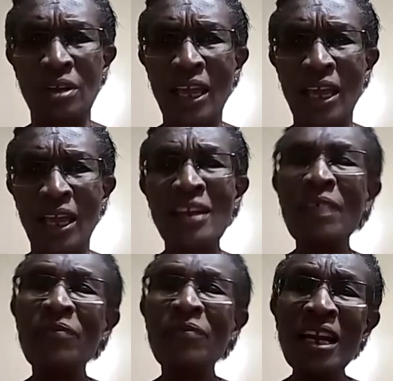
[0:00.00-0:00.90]
And the
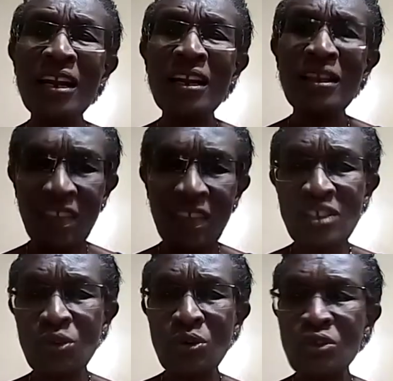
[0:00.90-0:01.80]
very things you
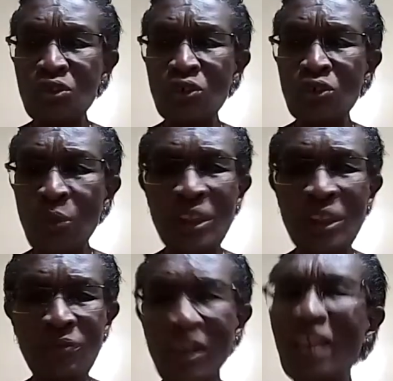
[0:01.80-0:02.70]
used to do
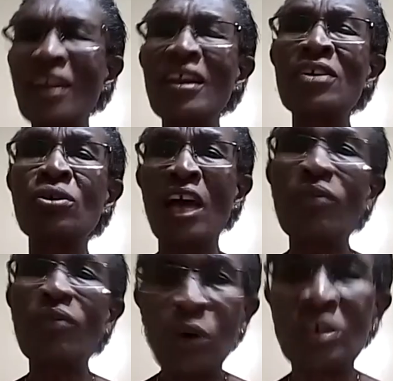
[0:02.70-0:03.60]
with very little
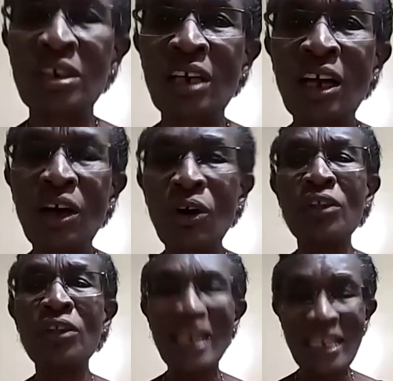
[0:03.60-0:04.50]
effort or
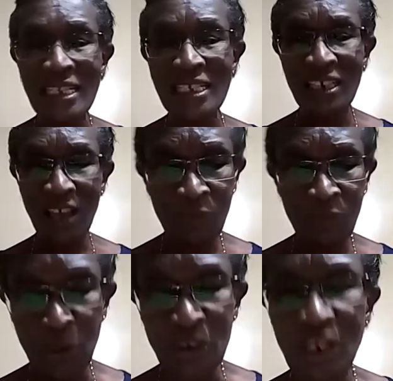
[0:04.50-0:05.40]
the least
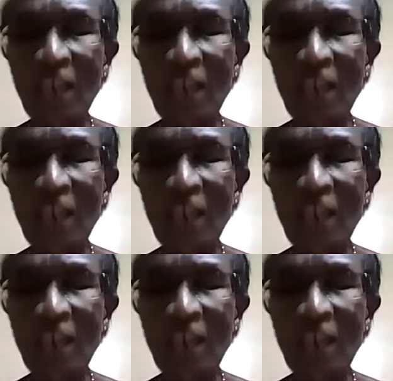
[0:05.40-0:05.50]
effort,